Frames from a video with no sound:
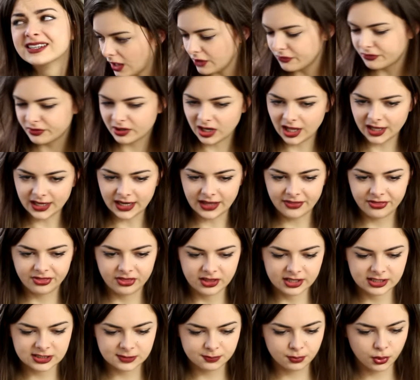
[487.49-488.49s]
I feel like at
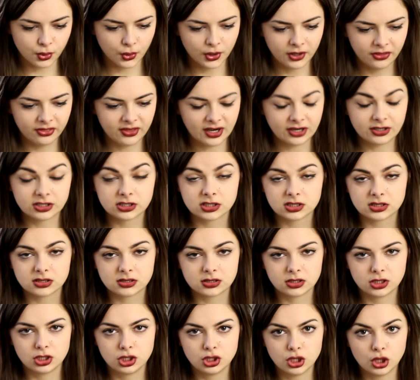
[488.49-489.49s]
this point there is
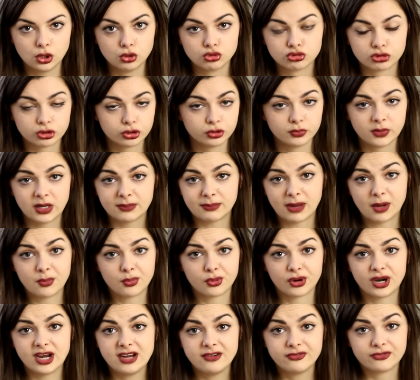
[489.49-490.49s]
no room in my
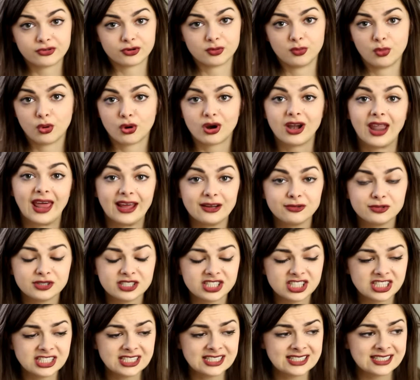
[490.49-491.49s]
brain for more
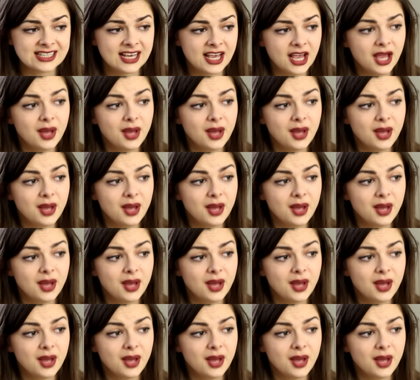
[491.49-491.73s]
languages,